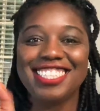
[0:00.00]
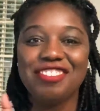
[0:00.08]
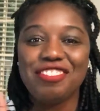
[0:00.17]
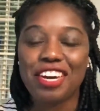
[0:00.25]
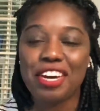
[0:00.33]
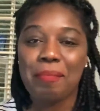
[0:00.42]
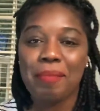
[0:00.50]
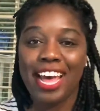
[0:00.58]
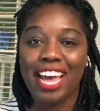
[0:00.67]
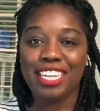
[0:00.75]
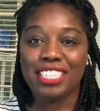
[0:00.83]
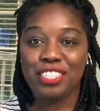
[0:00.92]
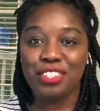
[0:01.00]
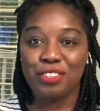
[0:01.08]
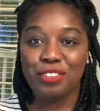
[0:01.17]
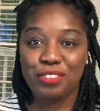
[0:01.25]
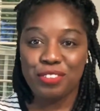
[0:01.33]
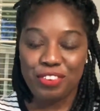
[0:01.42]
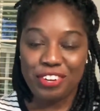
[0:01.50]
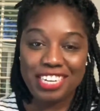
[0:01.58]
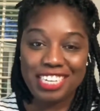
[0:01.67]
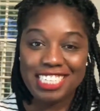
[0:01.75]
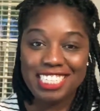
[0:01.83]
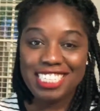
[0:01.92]
Welcome back to
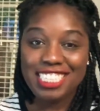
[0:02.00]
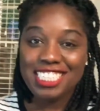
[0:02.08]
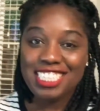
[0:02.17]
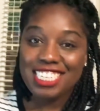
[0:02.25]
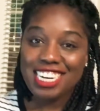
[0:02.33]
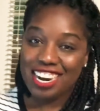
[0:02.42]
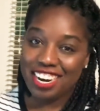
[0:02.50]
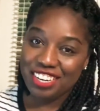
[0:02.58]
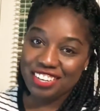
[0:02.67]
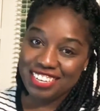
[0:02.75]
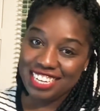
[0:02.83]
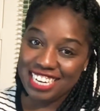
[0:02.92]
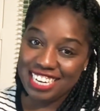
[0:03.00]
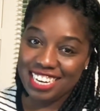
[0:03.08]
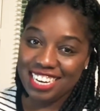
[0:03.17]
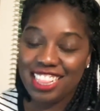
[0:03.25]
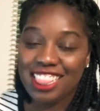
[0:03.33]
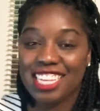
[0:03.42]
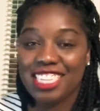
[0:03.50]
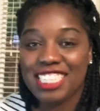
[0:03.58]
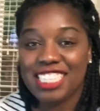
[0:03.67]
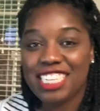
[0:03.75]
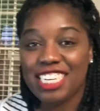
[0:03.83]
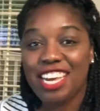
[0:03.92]
Courtney's Diary. This
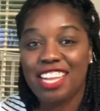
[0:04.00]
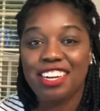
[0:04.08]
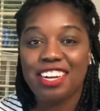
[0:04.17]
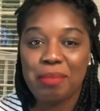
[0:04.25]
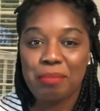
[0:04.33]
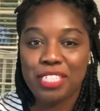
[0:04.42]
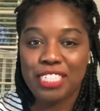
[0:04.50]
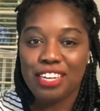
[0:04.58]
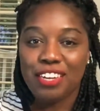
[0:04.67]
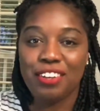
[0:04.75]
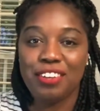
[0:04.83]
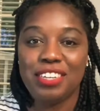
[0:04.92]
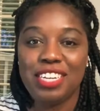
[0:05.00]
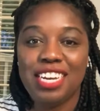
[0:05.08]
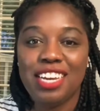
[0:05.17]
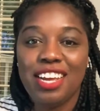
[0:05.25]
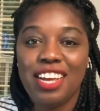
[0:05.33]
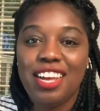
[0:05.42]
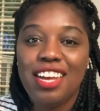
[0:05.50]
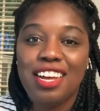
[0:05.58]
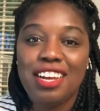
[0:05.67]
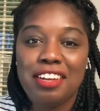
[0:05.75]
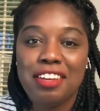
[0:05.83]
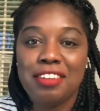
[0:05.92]
is another episode
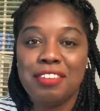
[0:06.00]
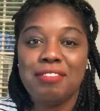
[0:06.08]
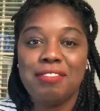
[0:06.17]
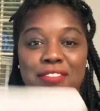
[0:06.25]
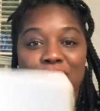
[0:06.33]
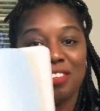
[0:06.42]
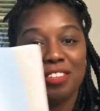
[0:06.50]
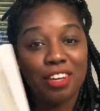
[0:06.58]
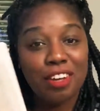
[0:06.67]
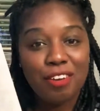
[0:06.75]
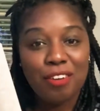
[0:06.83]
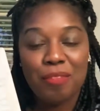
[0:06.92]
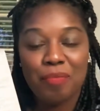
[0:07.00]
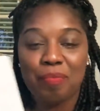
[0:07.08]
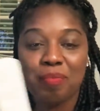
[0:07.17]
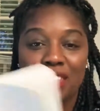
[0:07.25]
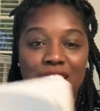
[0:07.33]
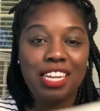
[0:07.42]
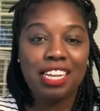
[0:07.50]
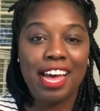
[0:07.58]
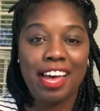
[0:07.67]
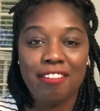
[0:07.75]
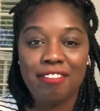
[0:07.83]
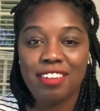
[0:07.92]
of,
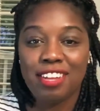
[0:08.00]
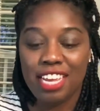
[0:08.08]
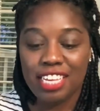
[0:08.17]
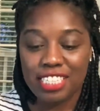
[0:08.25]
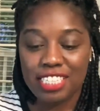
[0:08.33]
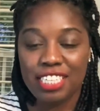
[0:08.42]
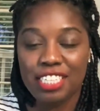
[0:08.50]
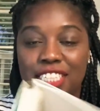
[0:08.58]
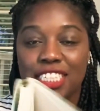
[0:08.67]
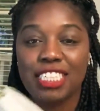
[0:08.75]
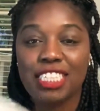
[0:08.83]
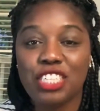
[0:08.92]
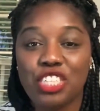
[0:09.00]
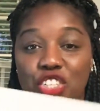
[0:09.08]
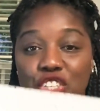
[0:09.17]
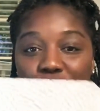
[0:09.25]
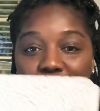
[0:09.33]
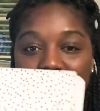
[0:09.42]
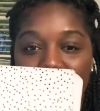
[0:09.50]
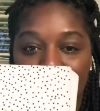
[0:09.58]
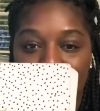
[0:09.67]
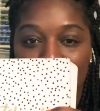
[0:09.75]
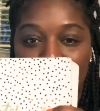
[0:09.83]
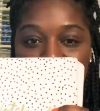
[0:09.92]
life lessons straight
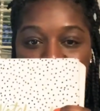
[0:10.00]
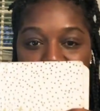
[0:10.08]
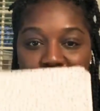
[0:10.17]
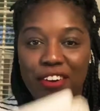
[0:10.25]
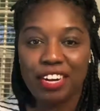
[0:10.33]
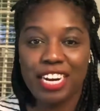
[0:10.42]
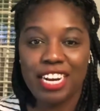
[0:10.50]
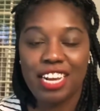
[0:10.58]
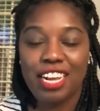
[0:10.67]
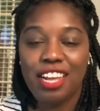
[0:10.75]
from the diary.